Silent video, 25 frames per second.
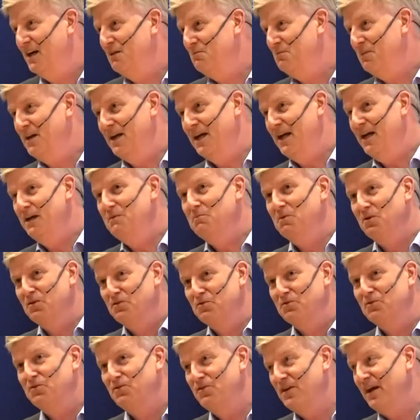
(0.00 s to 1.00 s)
I'm
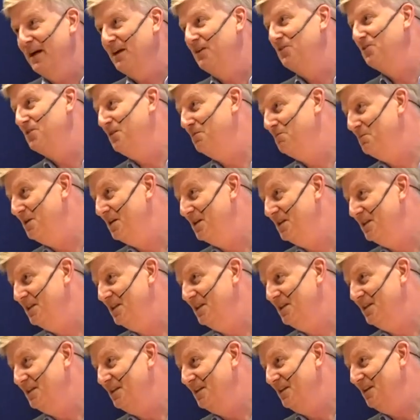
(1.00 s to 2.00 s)
able to track
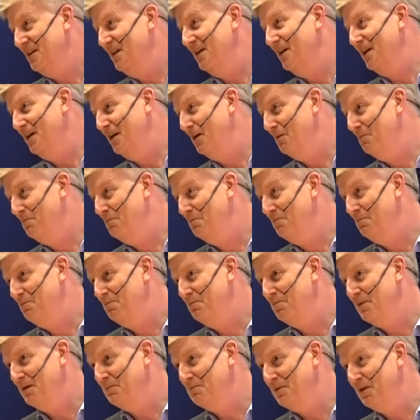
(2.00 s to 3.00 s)
somebody uh,
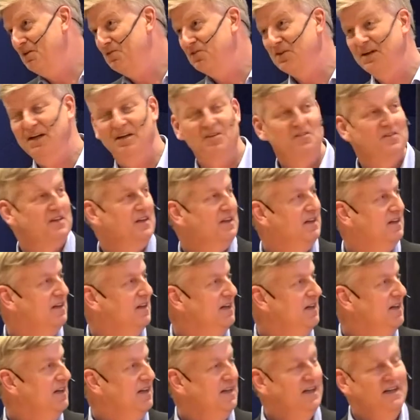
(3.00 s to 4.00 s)
pre- precisely.
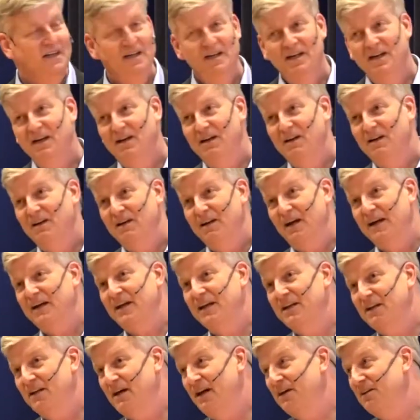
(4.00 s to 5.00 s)

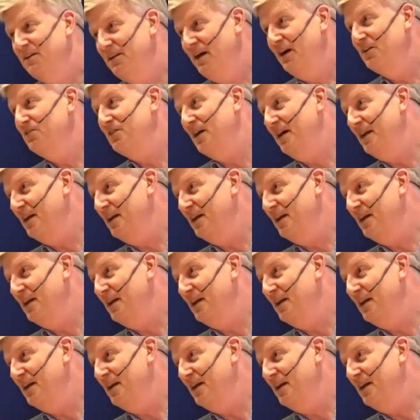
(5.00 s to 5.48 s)
Like a ni- nice